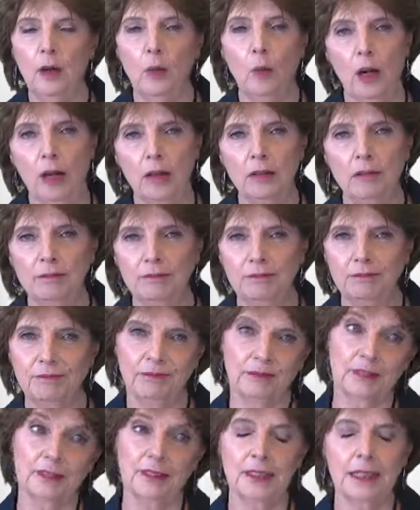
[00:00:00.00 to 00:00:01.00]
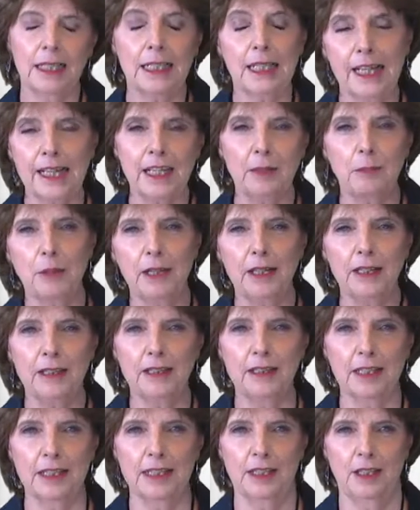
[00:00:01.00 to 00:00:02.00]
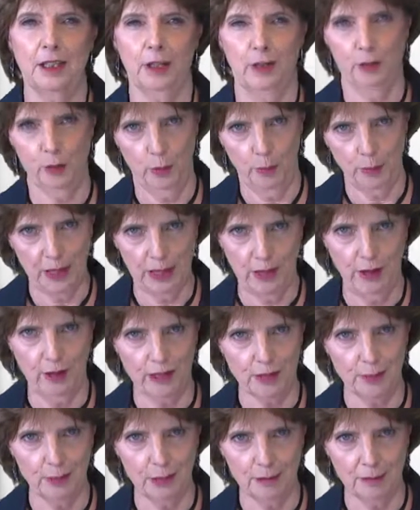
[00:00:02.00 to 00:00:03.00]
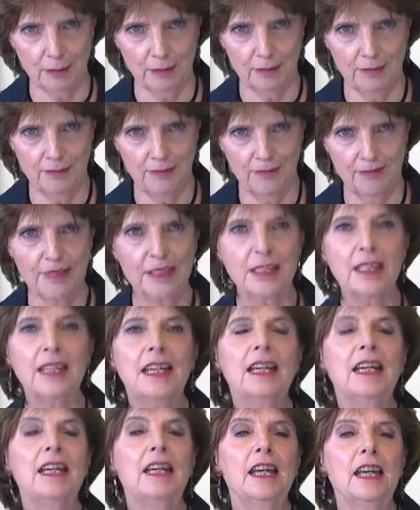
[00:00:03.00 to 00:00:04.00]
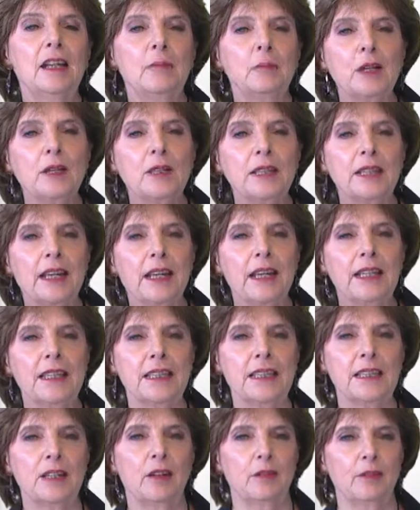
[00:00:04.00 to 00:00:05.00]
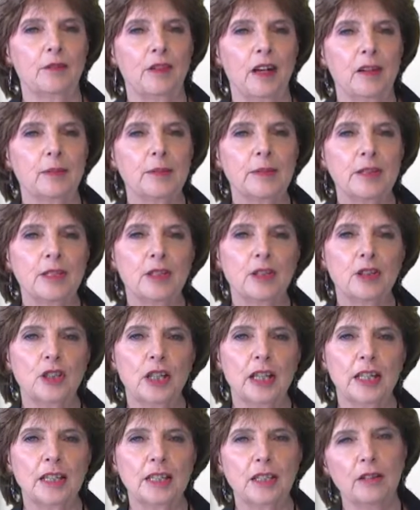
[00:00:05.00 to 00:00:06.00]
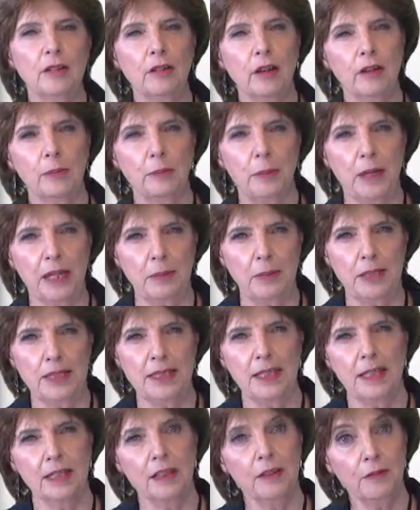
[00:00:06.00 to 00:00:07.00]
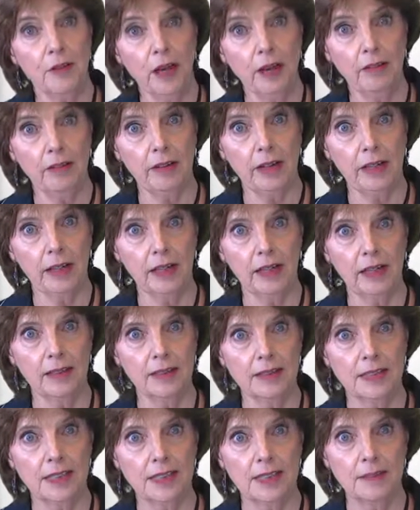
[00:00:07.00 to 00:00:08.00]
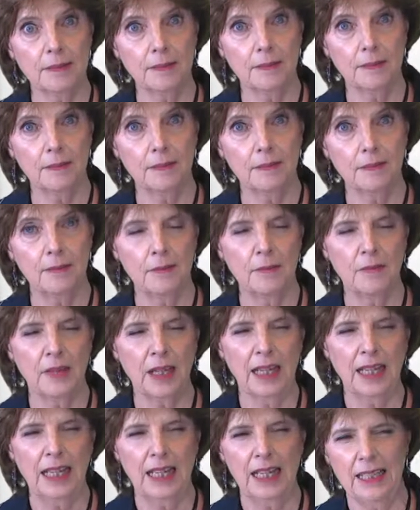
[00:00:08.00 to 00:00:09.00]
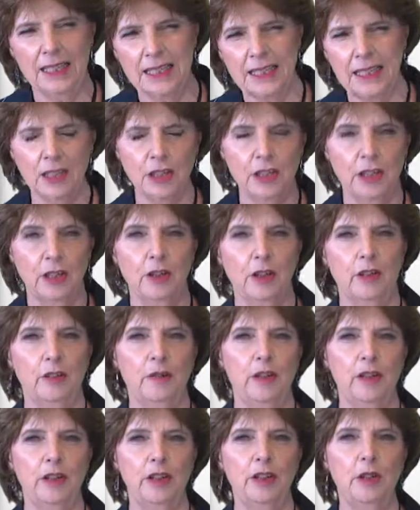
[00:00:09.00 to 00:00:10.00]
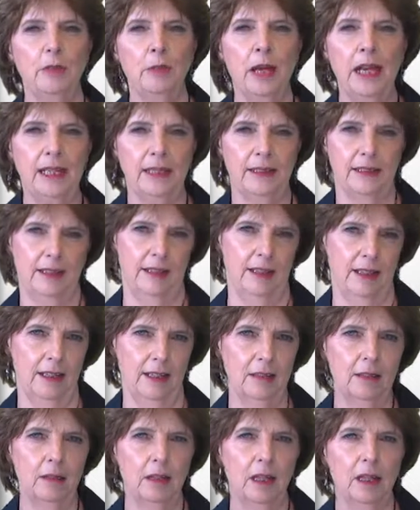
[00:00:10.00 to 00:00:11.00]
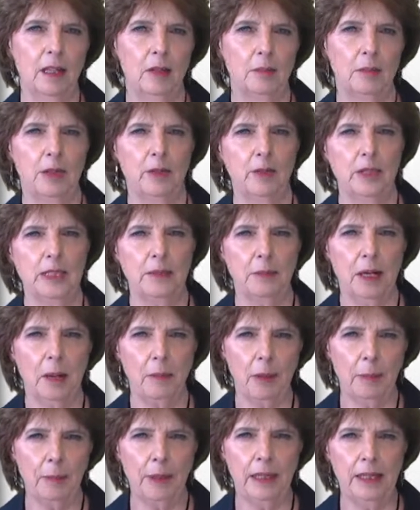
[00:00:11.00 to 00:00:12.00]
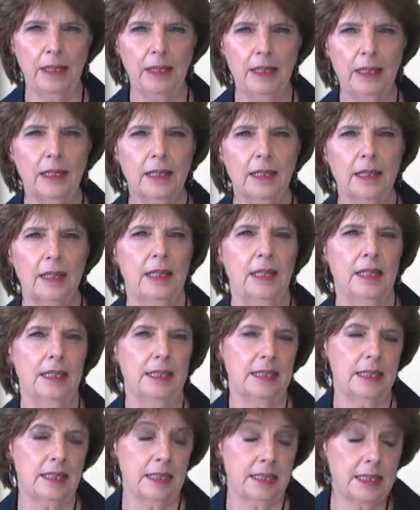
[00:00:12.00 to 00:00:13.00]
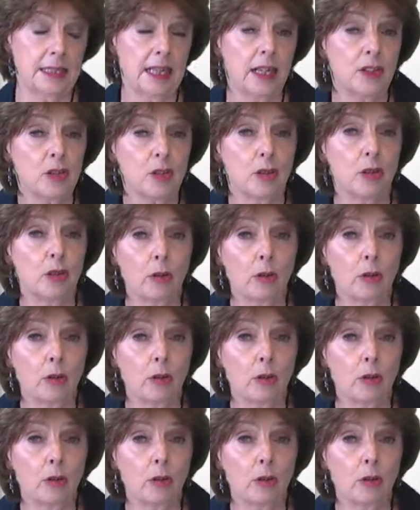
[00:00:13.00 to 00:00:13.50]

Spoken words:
Well, the lady pig doesn't go to a pig hospital. In most cases on farms, she has her own babies in a farrowing house. It's actually not a very humane thing, because the mama pig is in a central